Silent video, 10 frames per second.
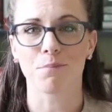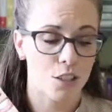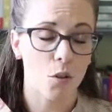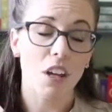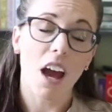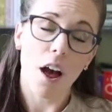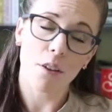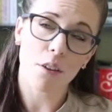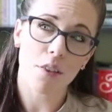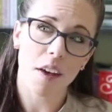So the
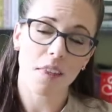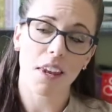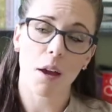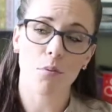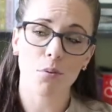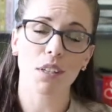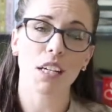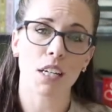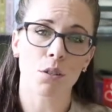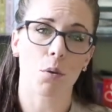other thing that I
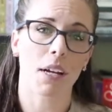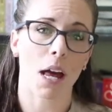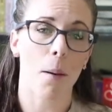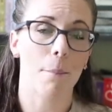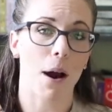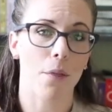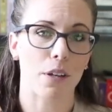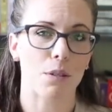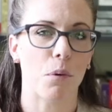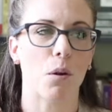really enjoyed about
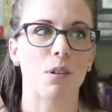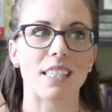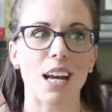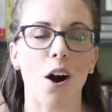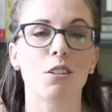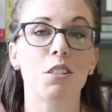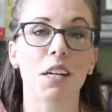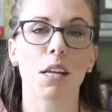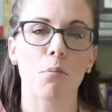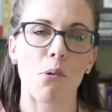this book was the
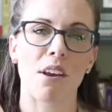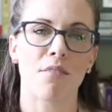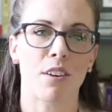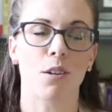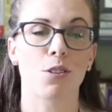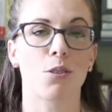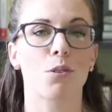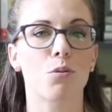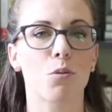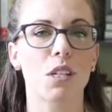alternating point of view. So
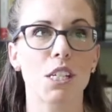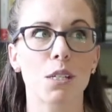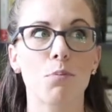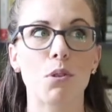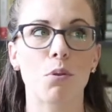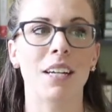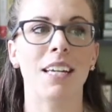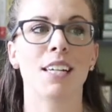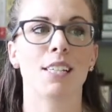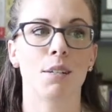it switches
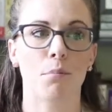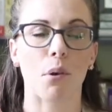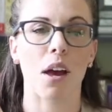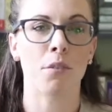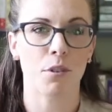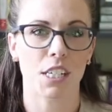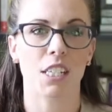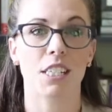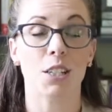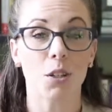between Dimple and
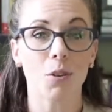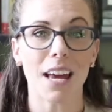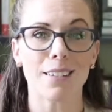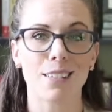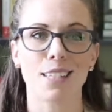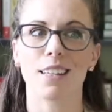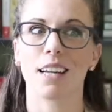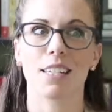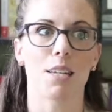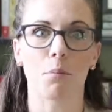Rishi, so you get to see
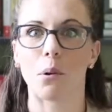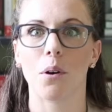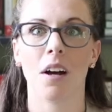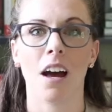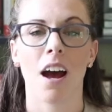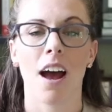like Dimple